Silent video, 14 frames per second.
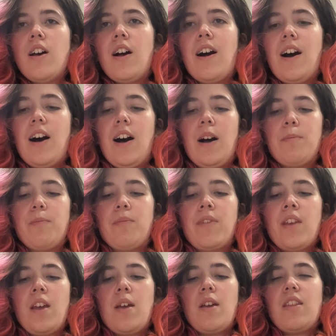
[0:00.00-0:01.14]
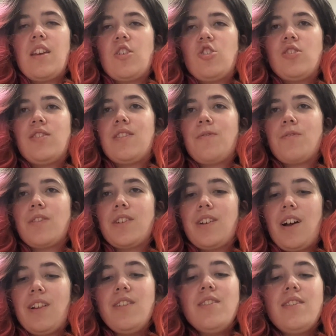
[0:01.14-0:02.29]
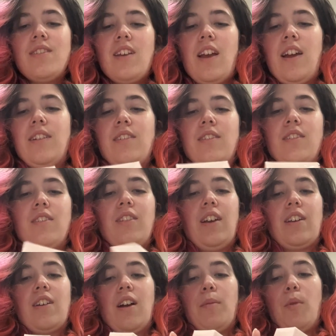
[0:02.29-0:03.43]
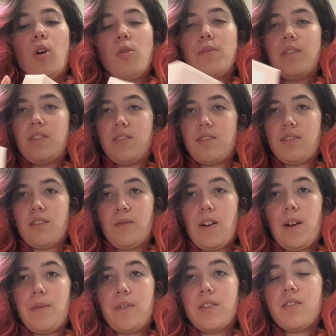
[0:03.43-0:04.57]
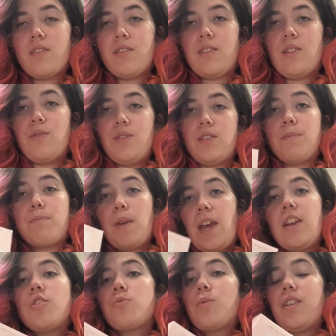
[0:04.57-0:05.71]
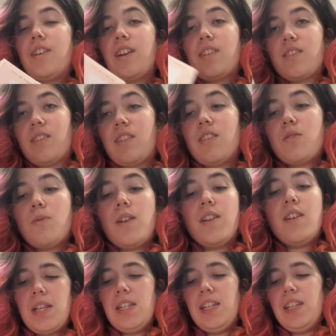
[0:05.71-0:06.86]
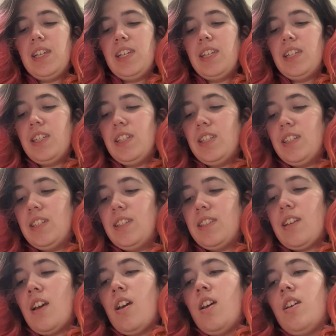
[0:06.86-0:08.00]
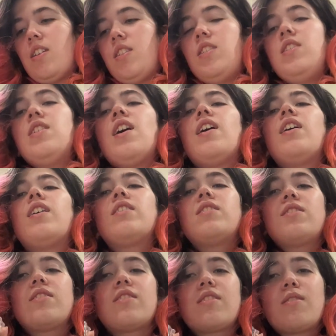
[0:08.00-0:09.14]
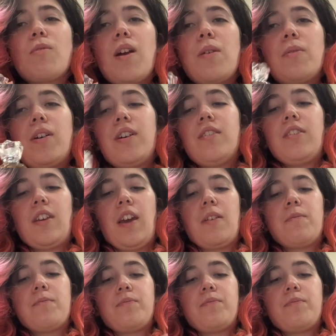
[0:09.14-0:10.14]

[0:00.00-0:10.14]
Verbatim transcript: Um, they're just different colors and like I'm hoping this is the right one because there was a peach one next to this one. Please. Yes, it's the right one. Okay.